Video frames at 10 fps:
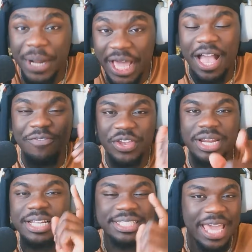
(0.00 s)
But if you're
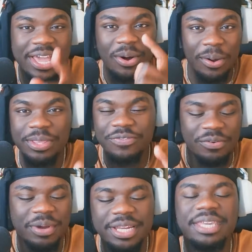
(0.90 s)
gonna date only
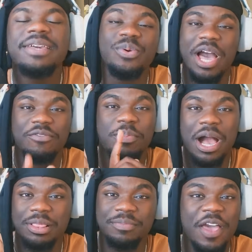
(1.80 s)
for money, you have a
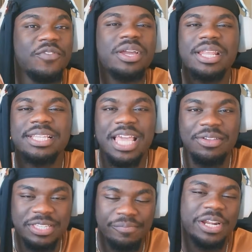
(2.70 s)
problem. If you're gonna
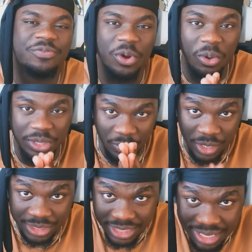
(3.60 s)
date somebody for only
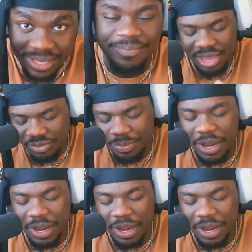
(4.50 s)
one thing, you have a